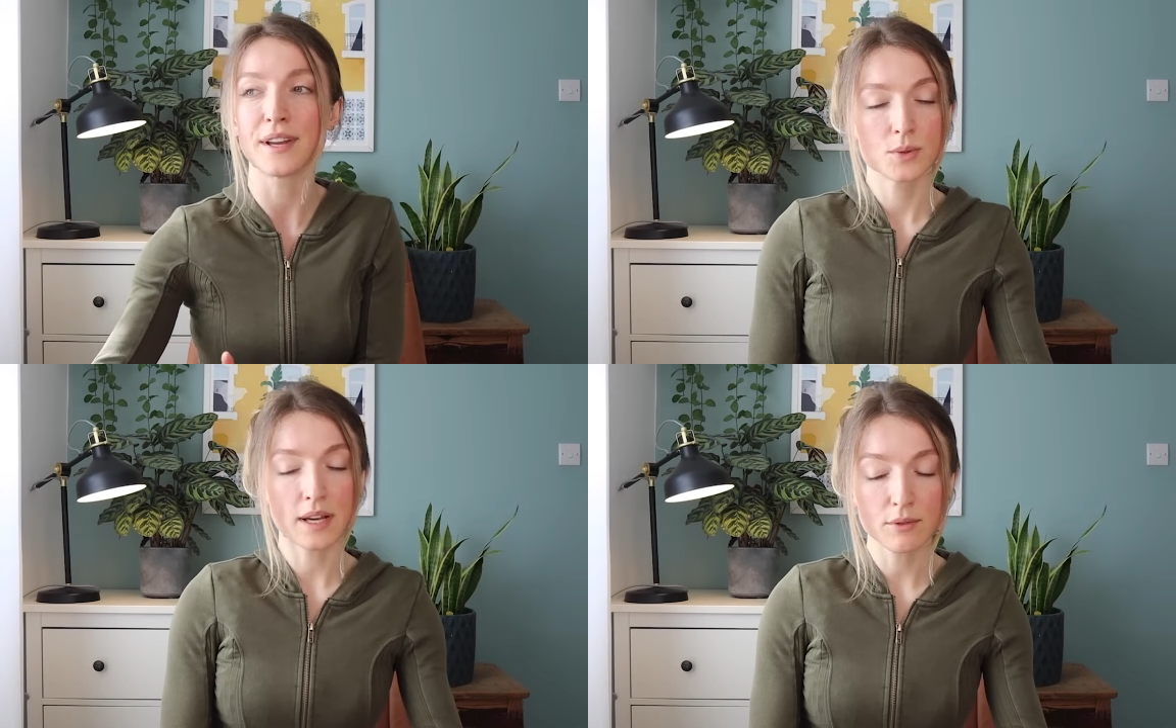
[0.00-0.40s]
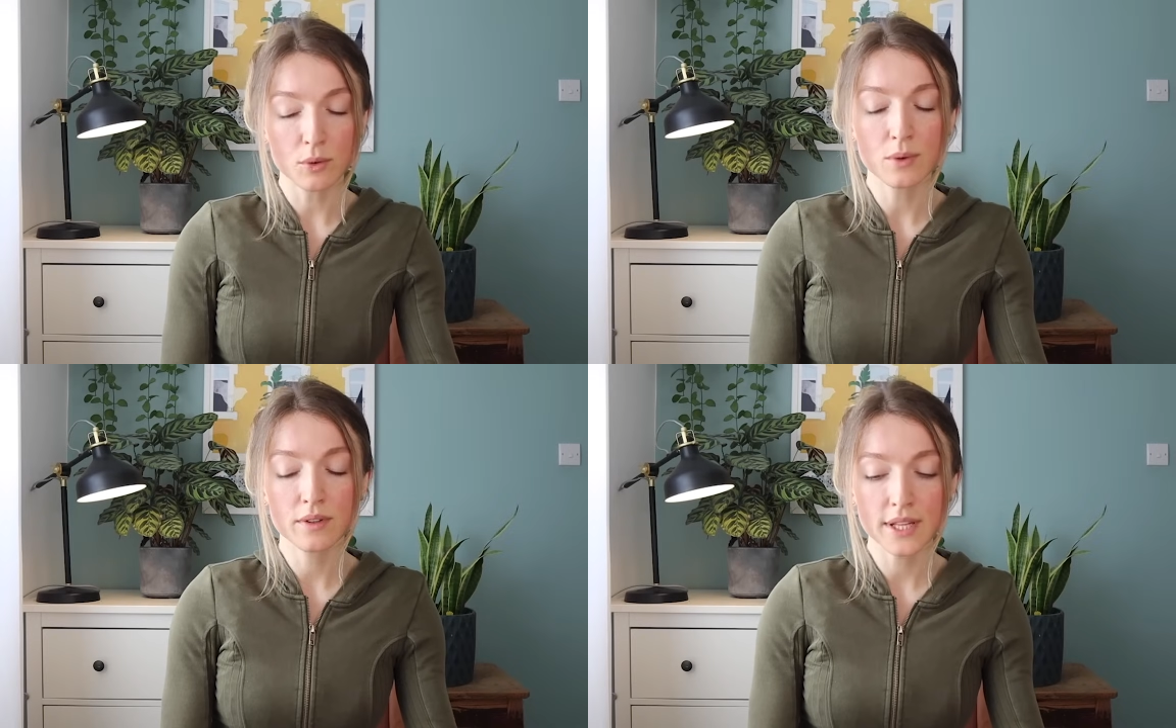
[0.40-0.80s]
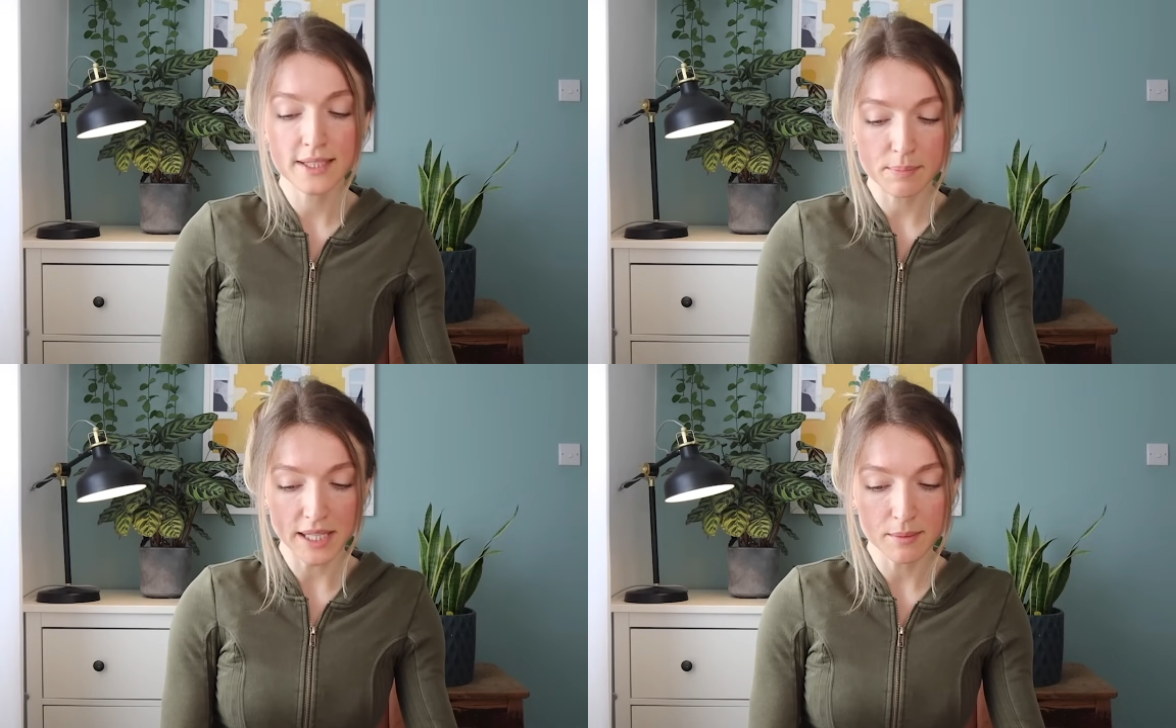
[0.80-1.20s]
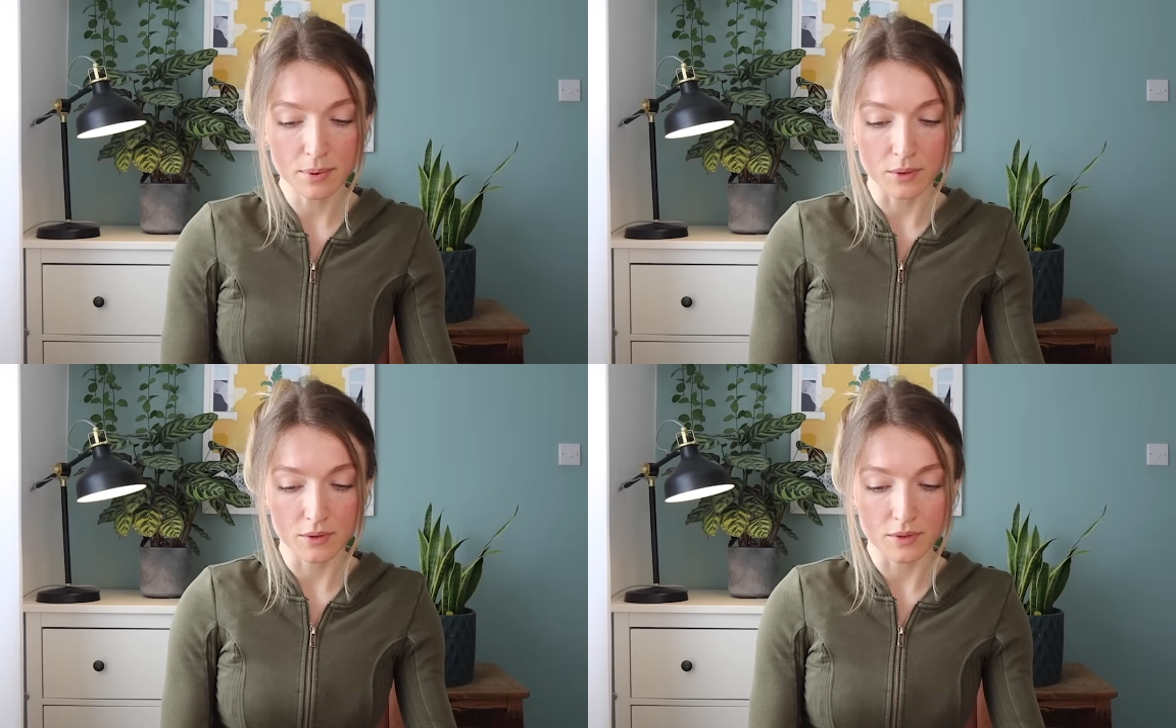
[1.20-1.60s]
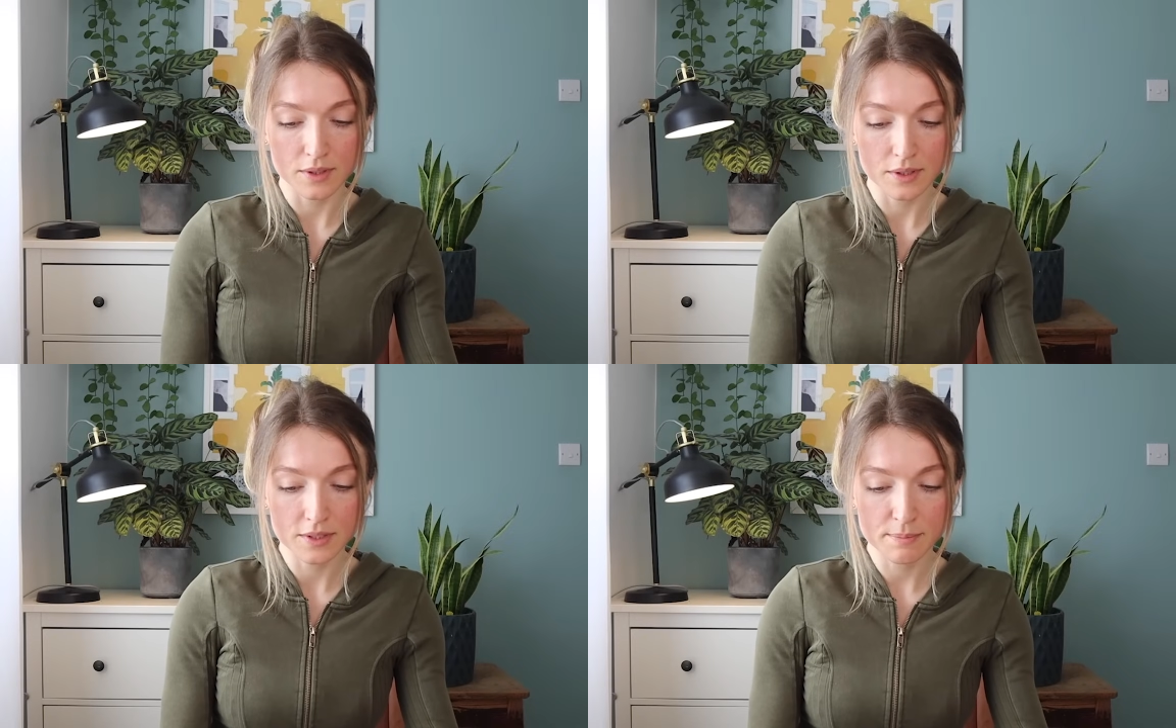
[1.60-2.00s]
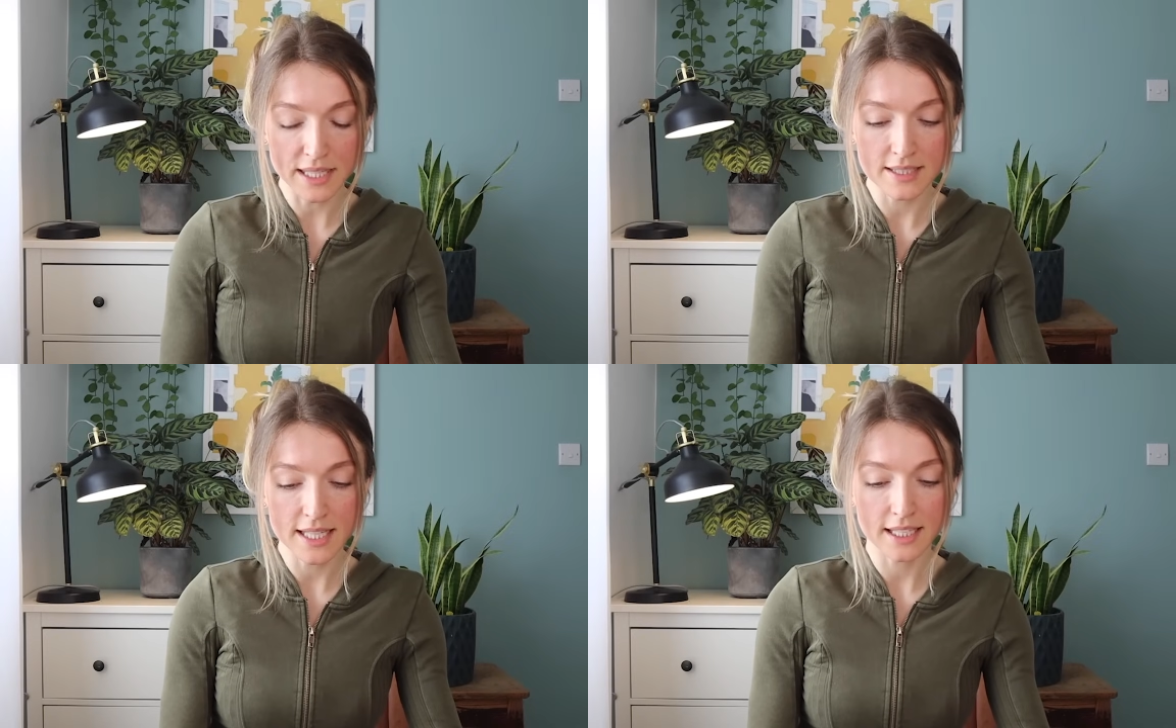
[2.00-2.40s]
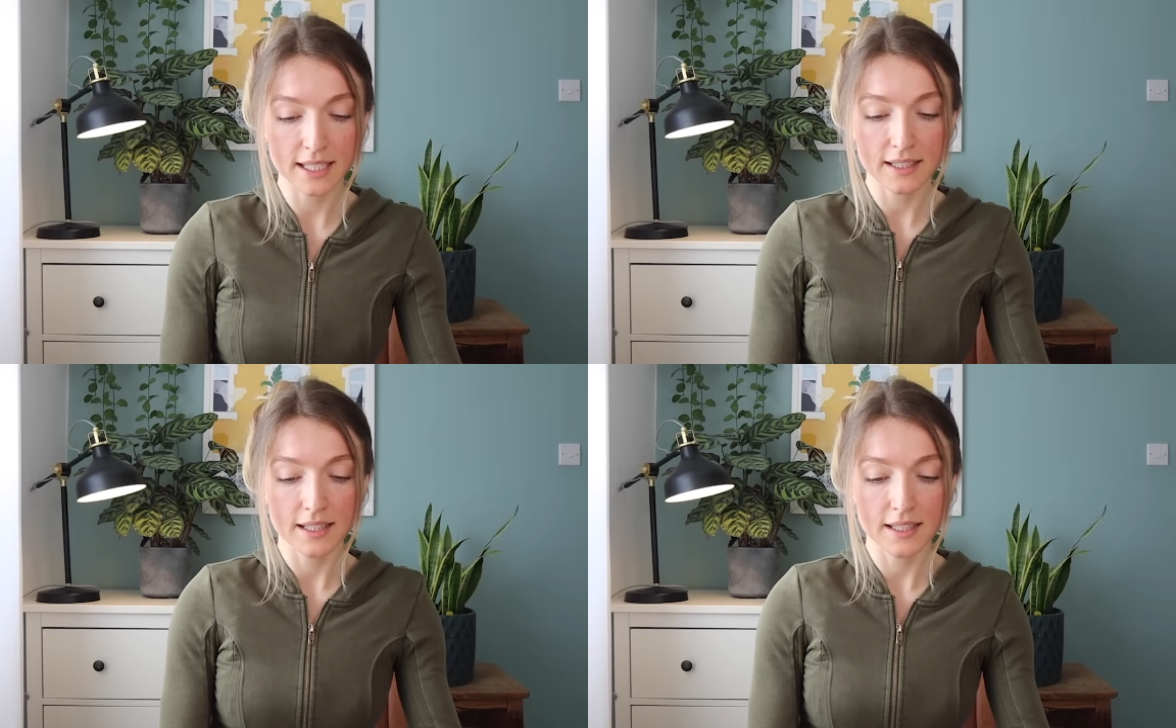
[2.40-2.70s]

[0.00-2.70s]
So we have all of these people spending